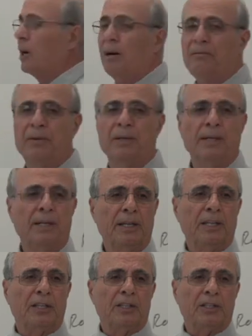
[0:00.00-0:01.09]
of
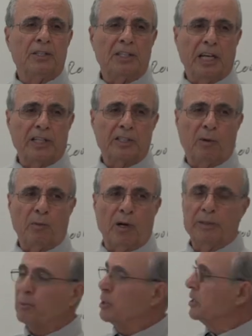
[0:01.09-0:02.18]
delta
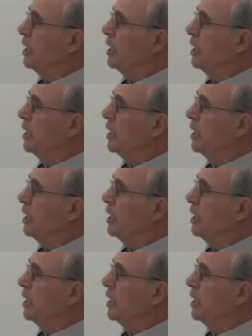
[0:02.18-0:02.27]
1, but